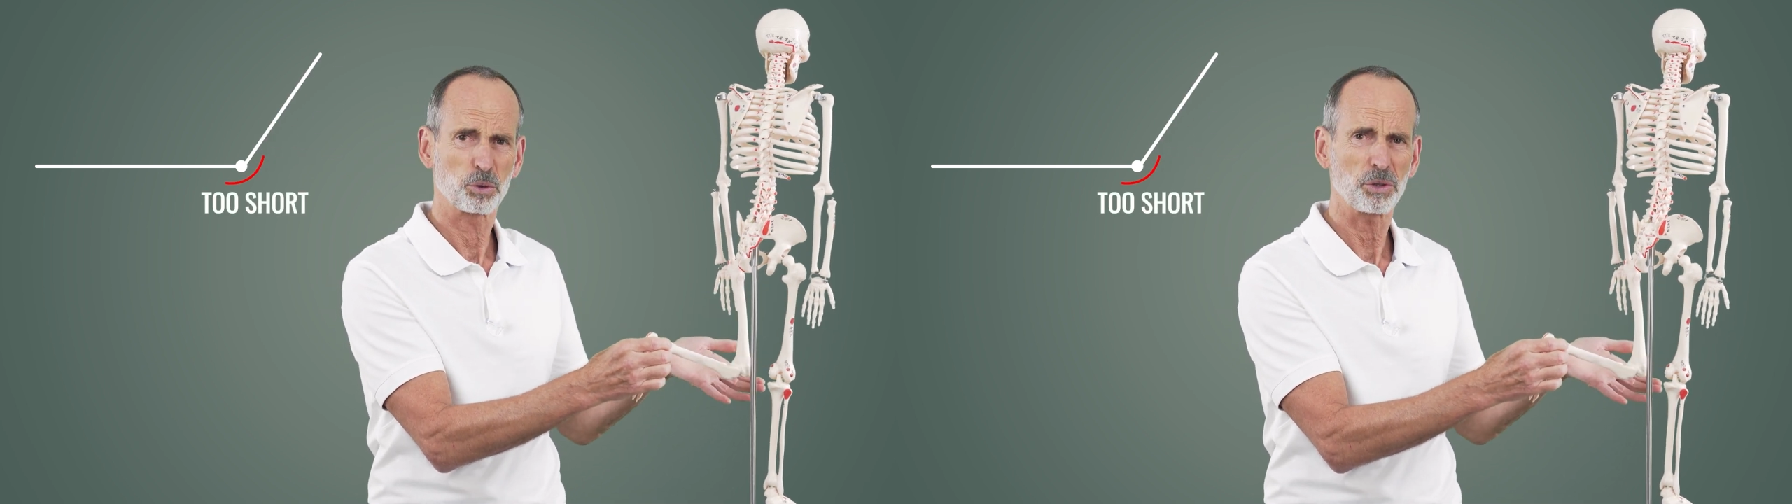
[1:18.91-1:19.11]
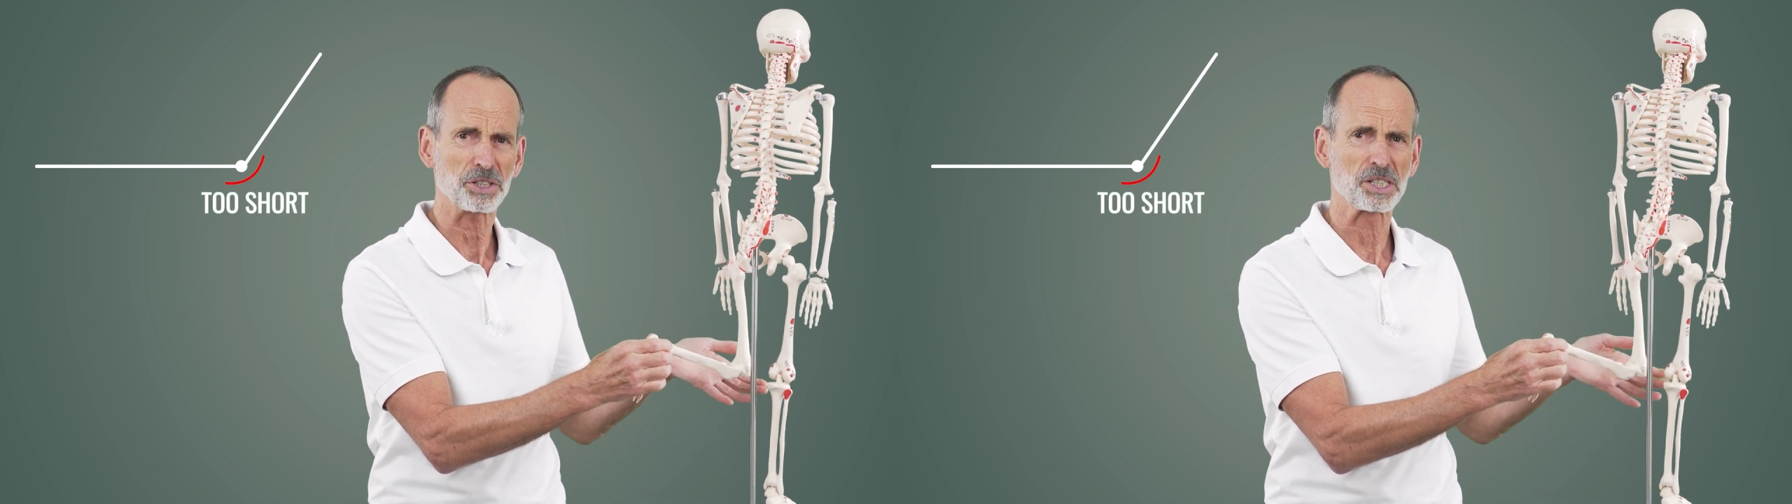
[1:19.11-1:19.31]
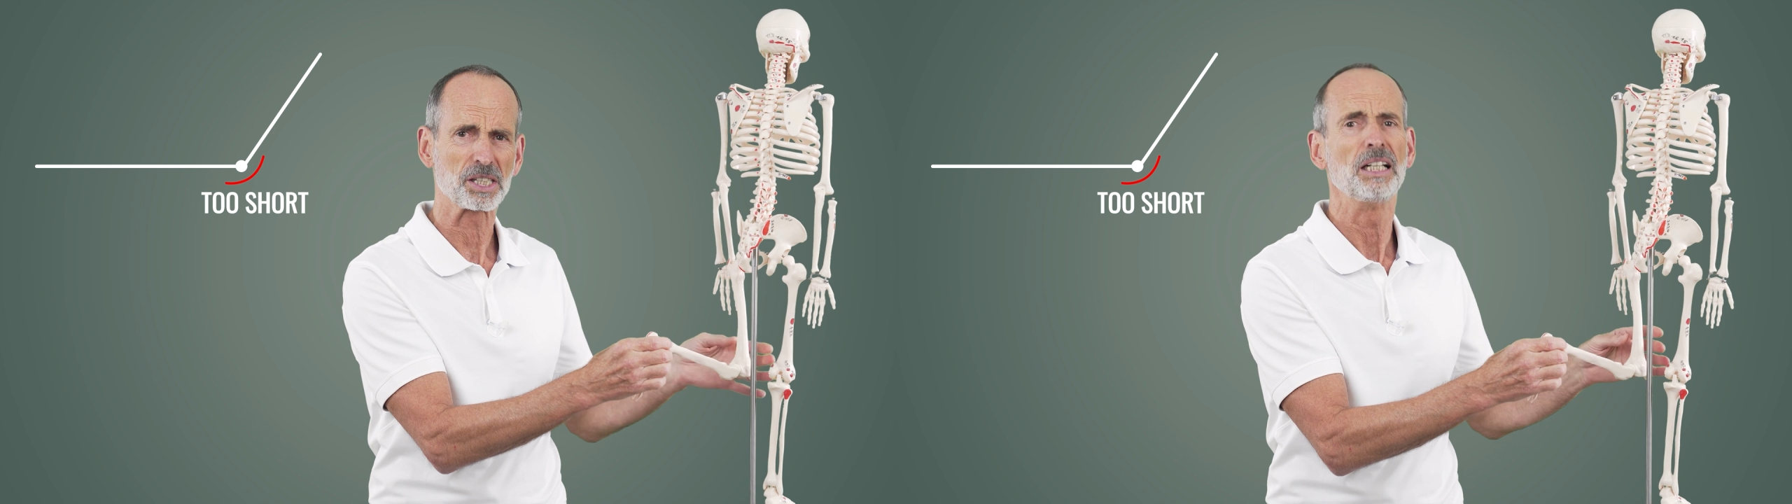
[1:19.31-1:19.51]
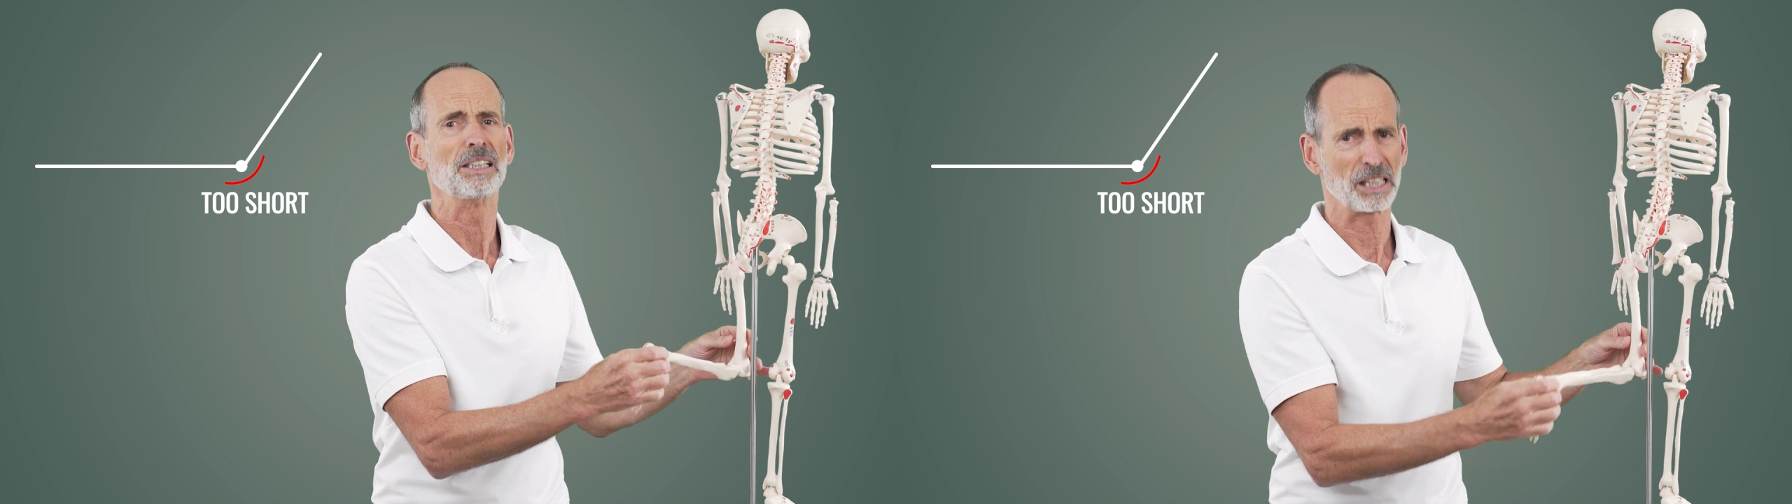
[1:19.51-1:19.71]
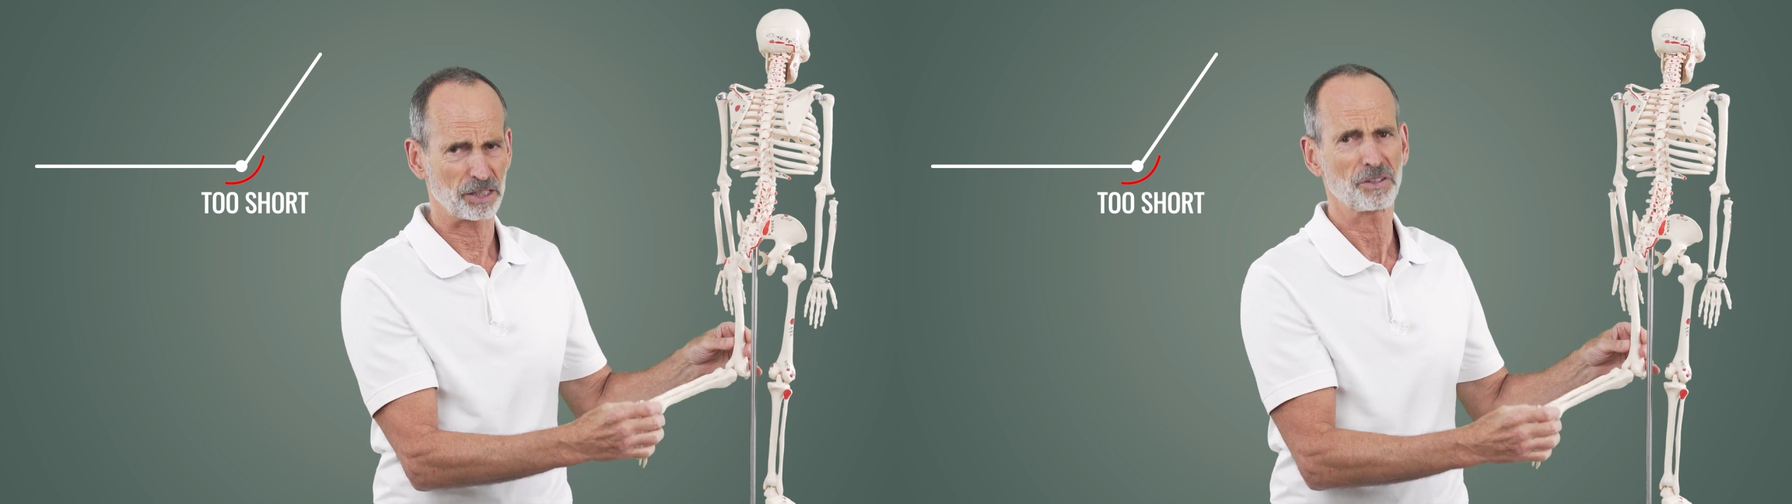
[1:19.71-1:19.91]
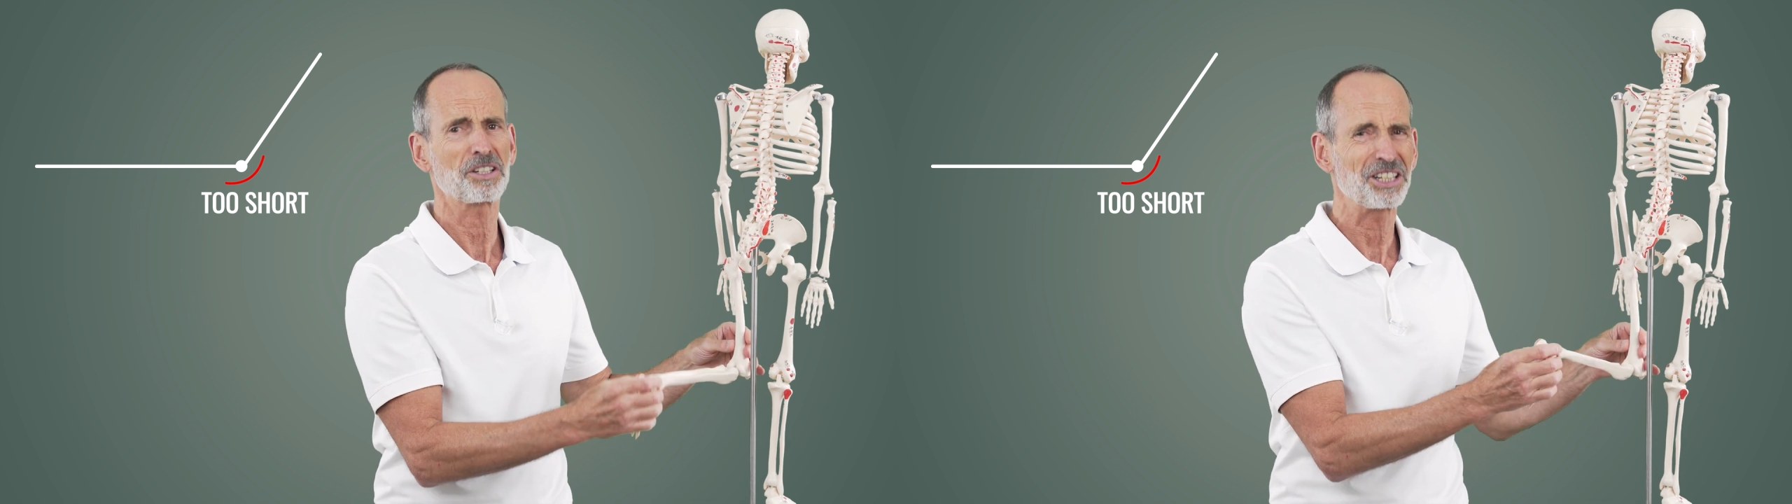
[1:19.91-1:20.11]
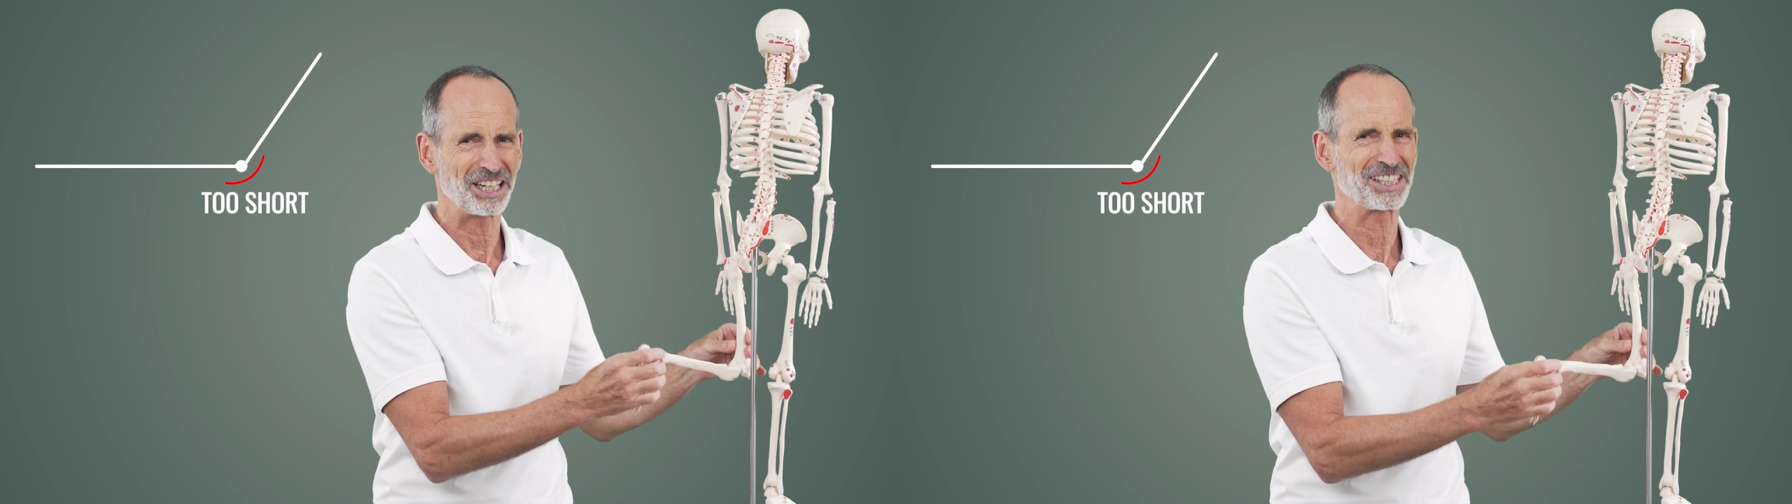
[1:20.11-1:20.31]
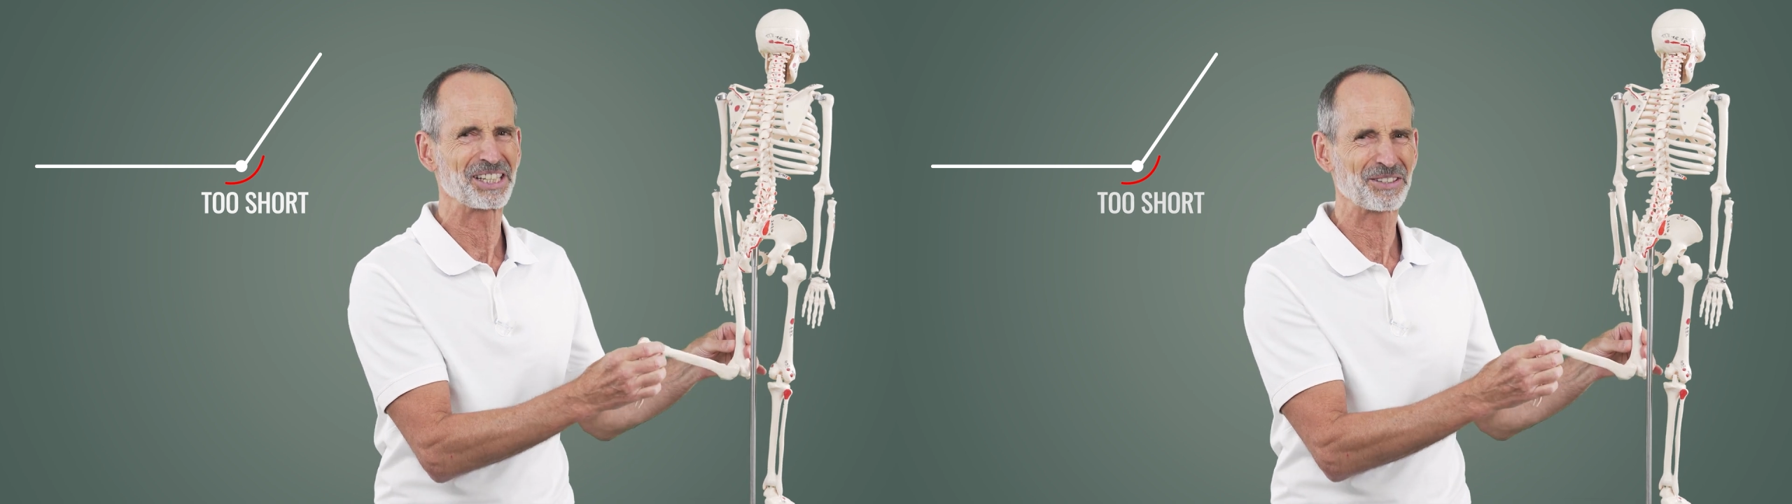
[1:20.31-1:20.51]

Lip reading: in the front. That's why.